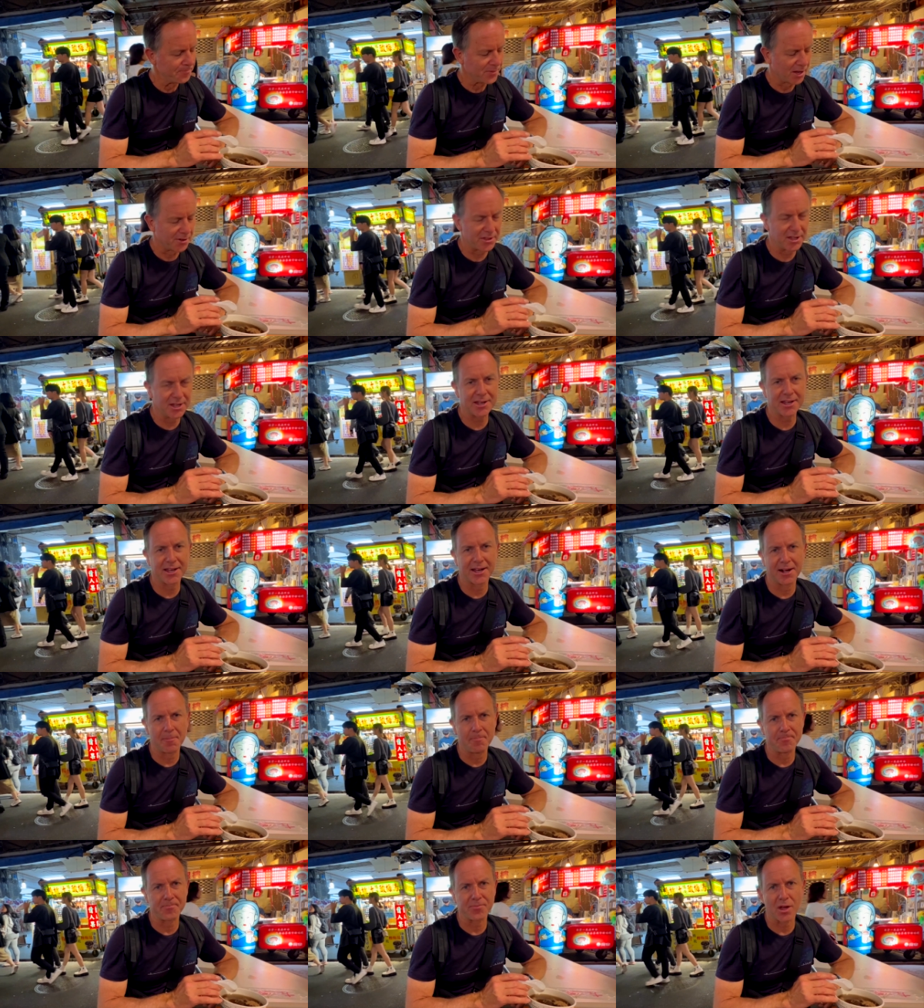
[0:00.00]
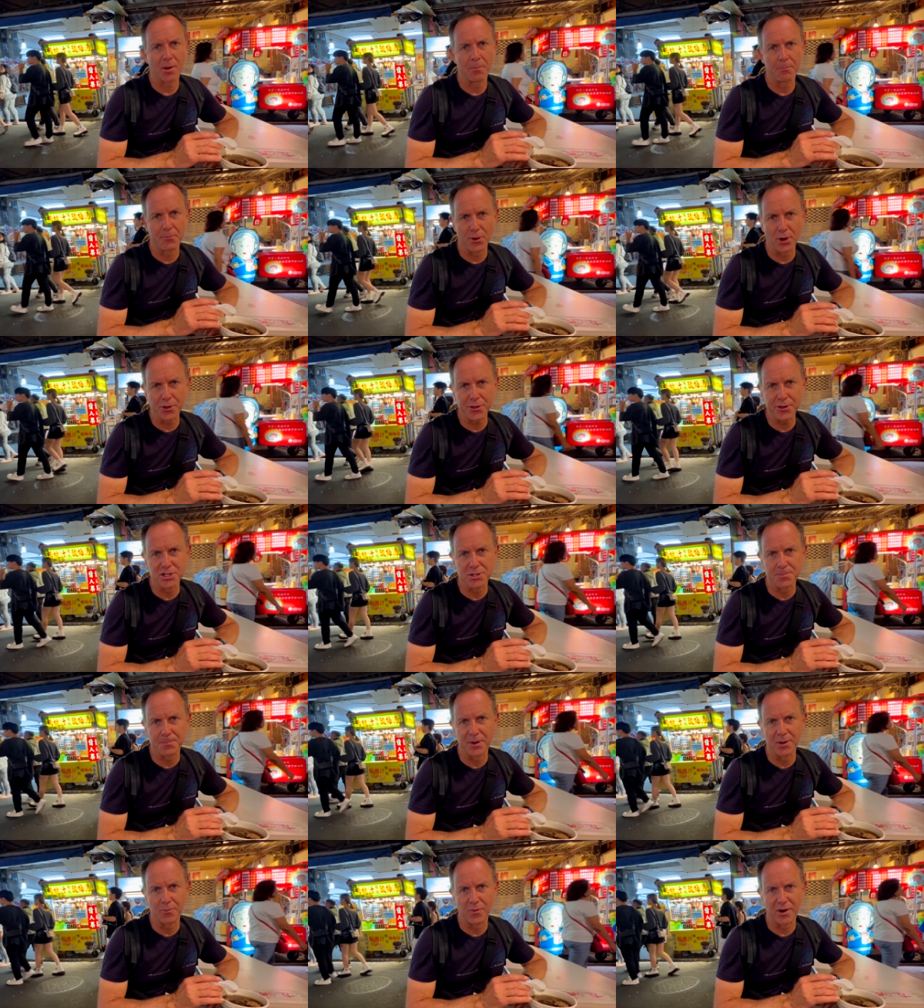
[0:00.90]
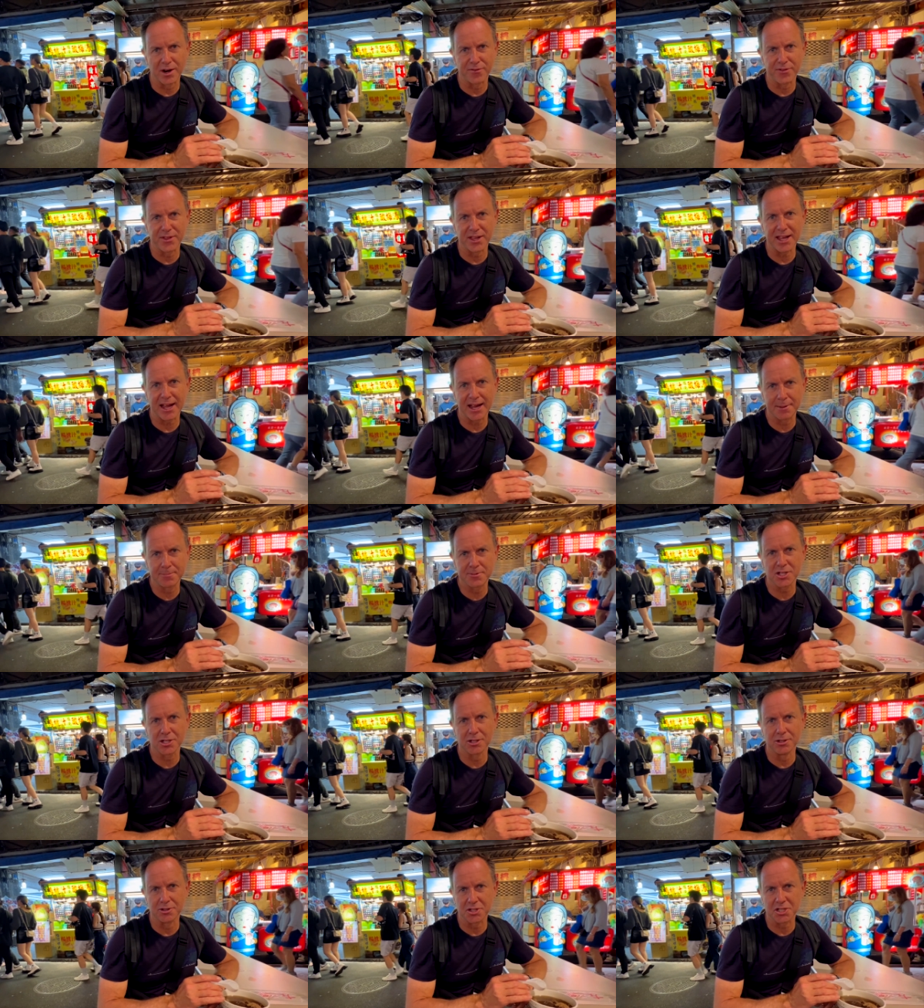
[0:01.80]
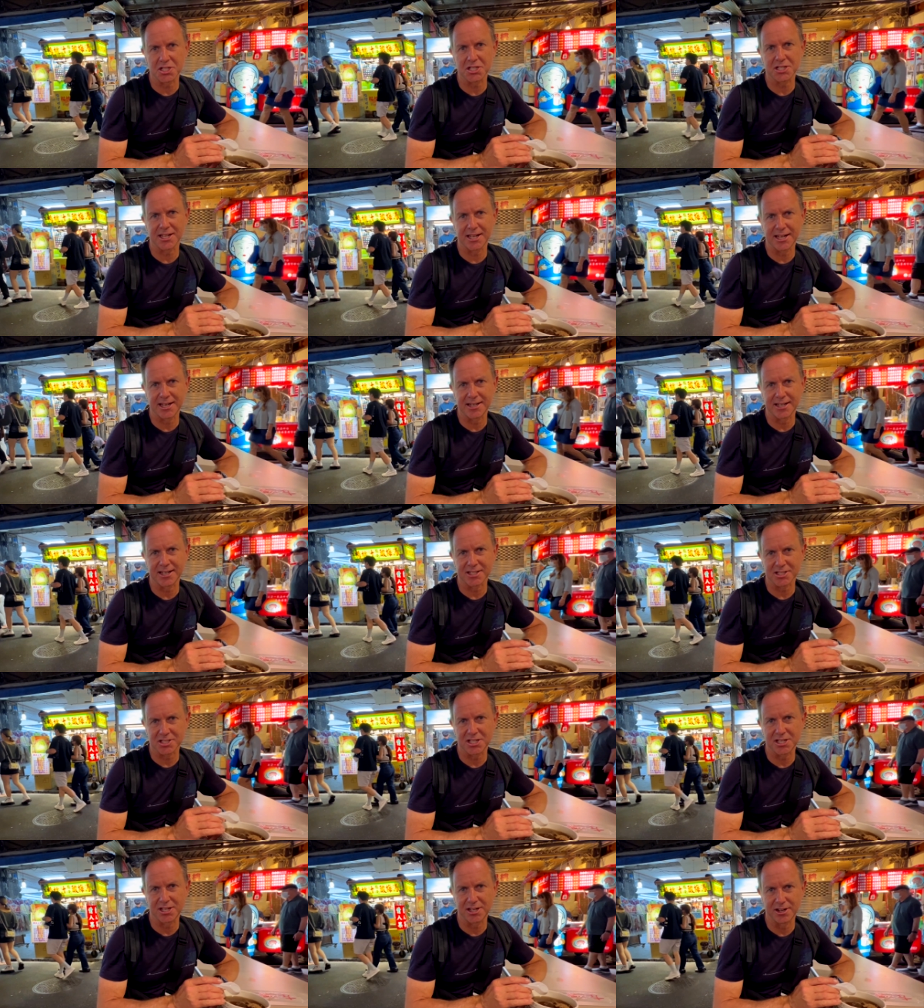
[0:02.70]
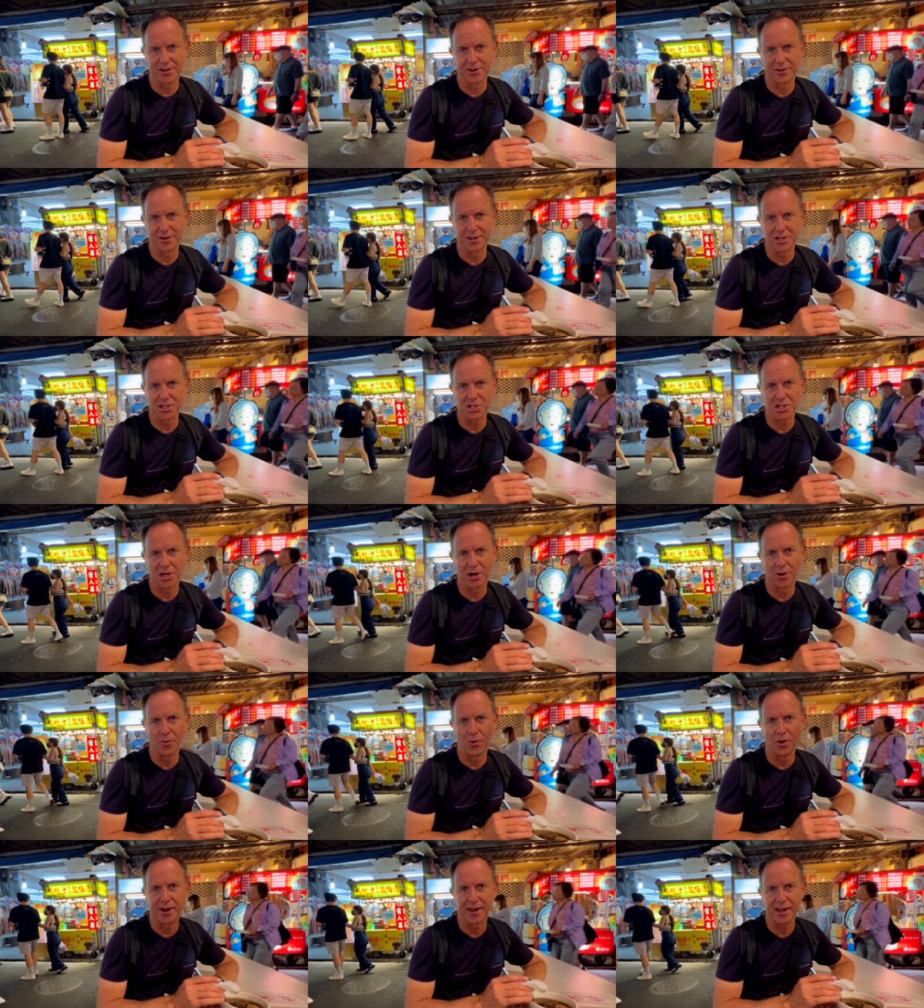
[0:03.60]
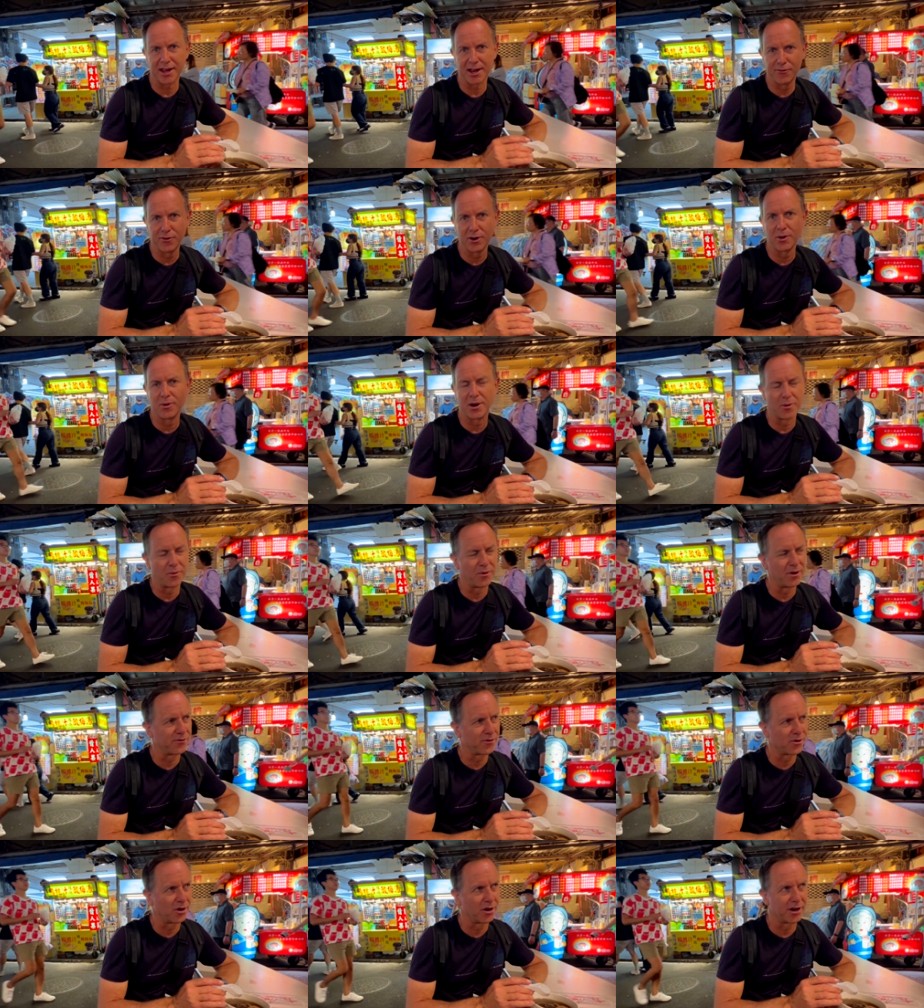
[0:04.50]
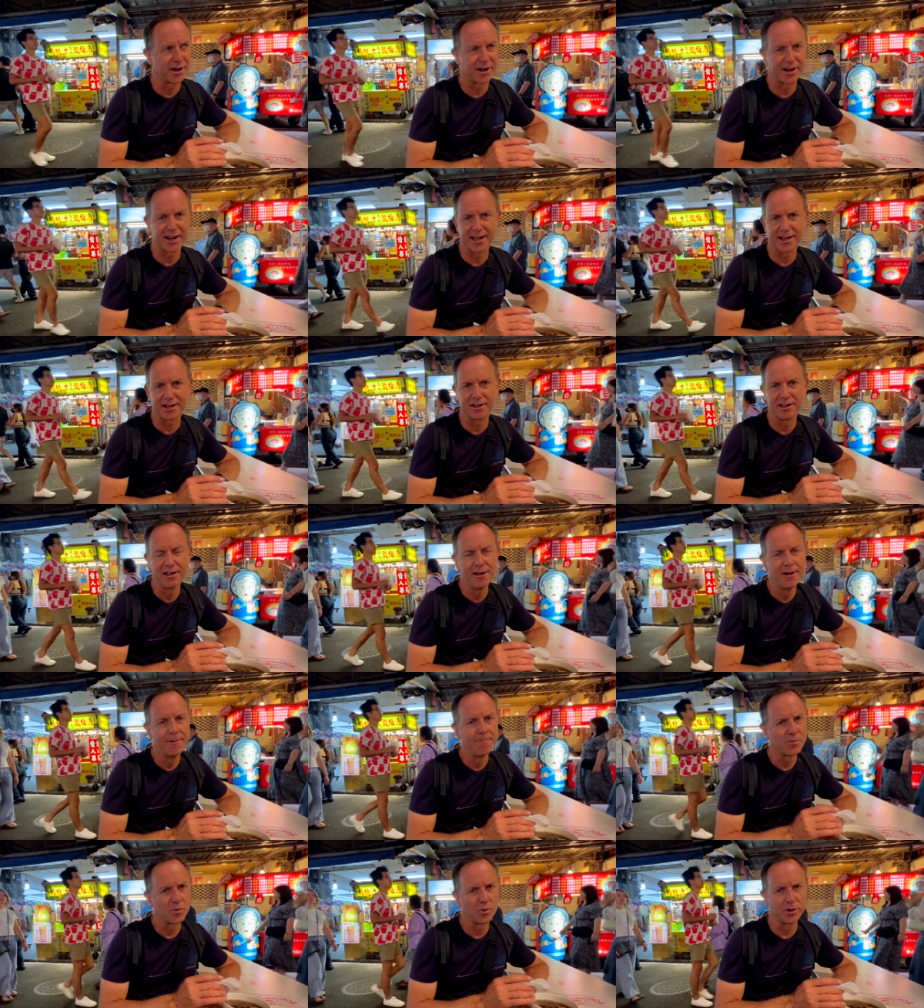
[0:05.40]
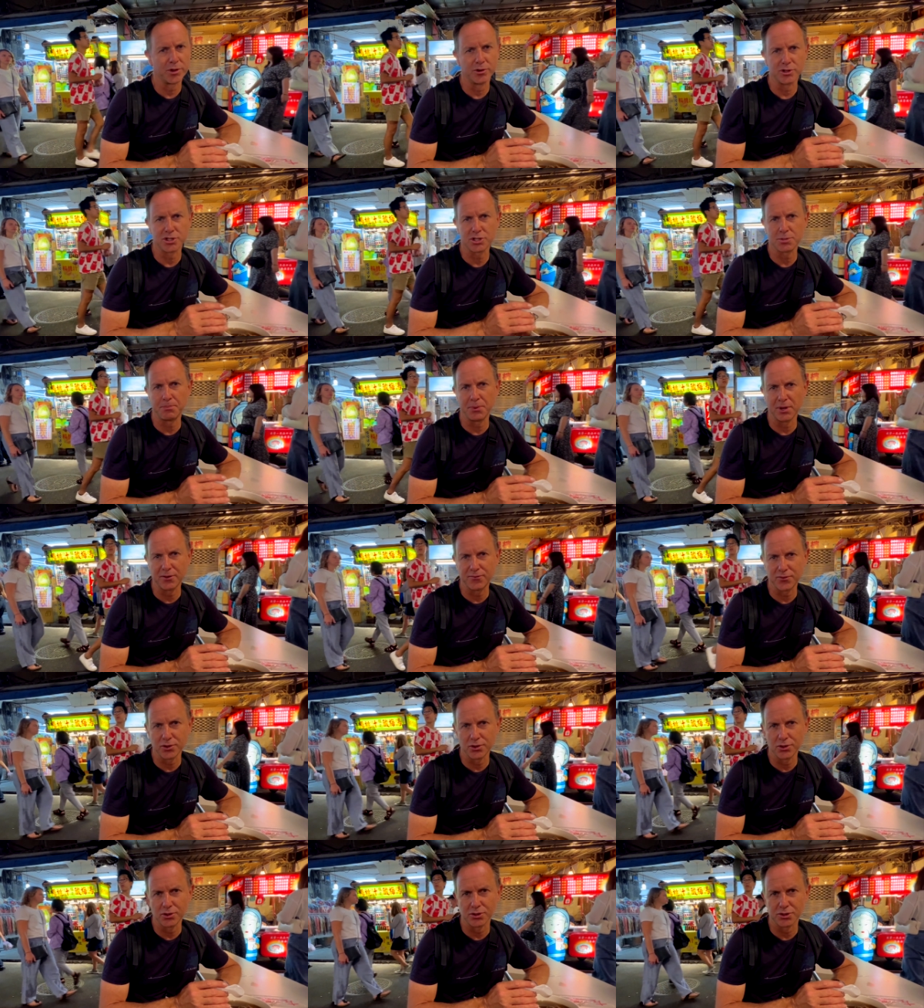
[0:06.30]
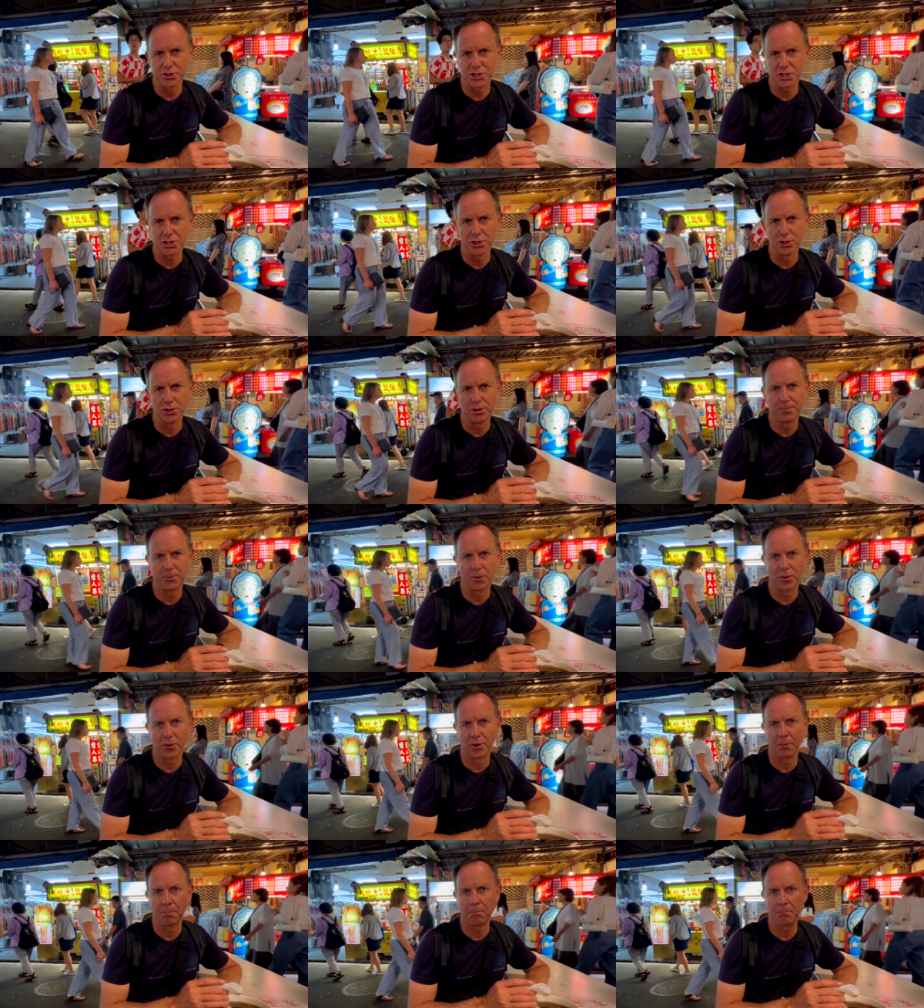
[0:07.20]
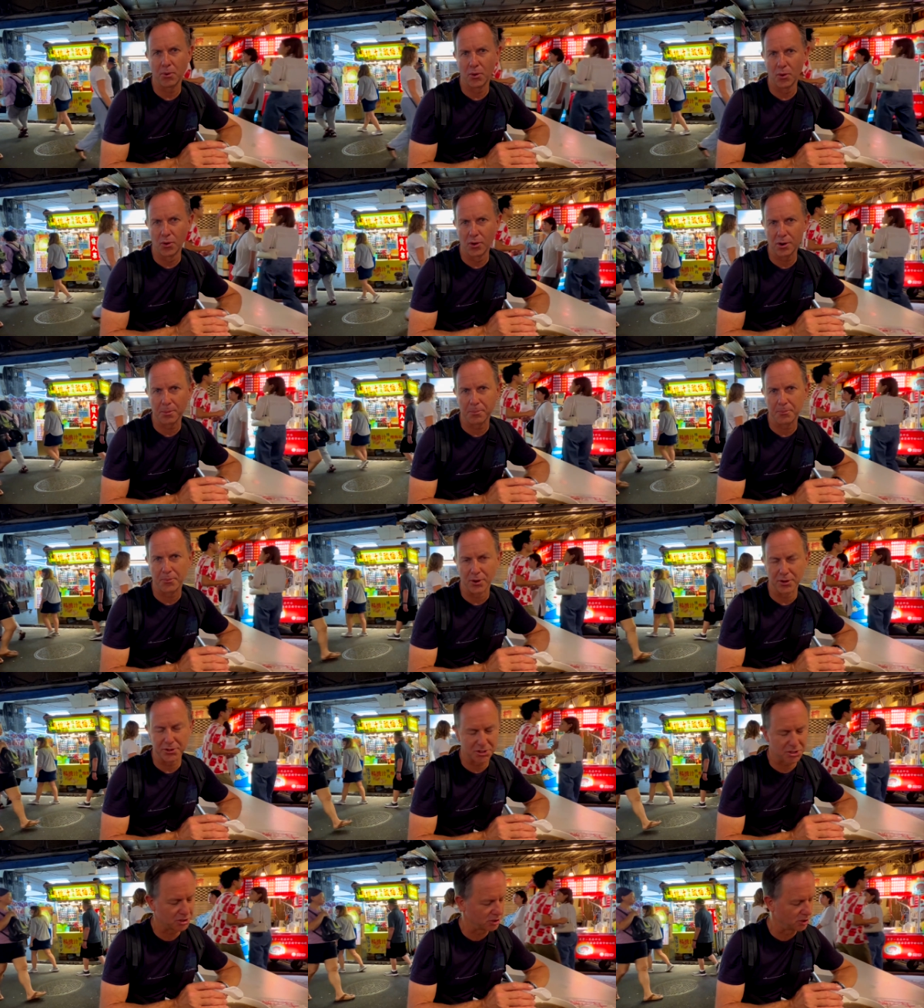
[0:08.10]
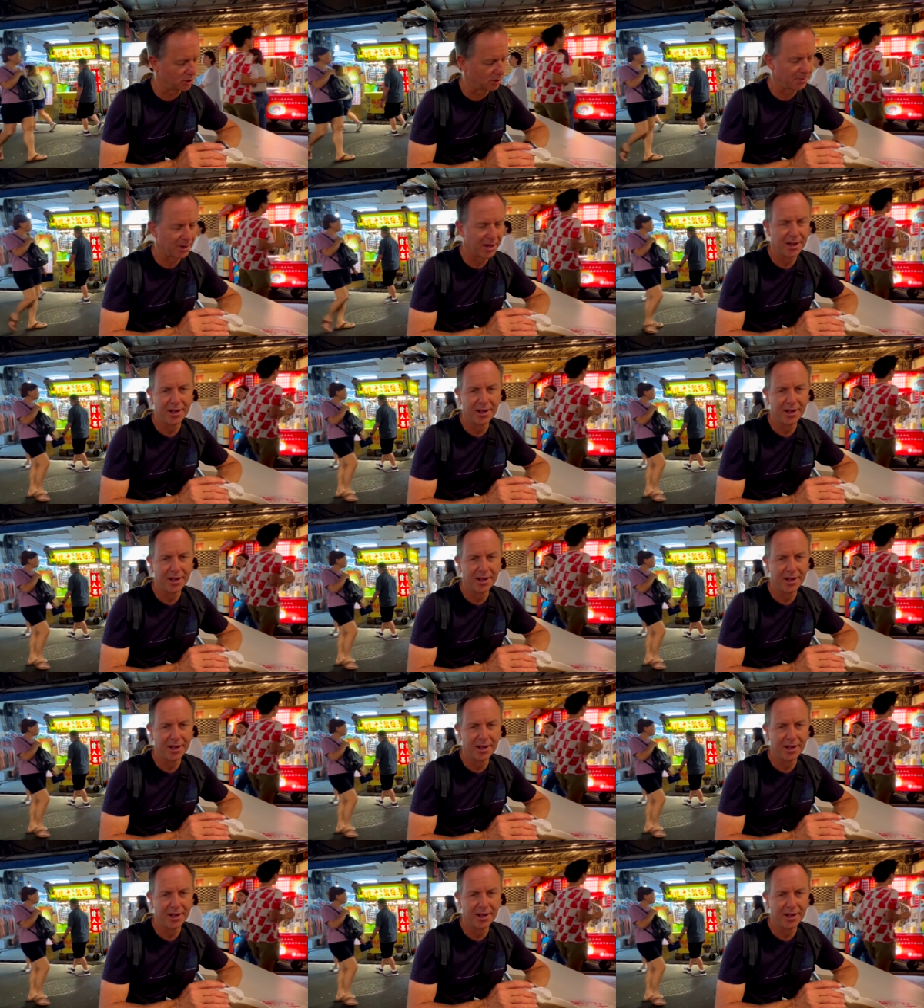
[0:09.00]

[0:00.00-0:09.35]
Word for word: I think um, broth has been one of the absolute standouts here in Taiwan. Everywhere we've gone and had, whether it's beef noodle soup, or pork broth soup,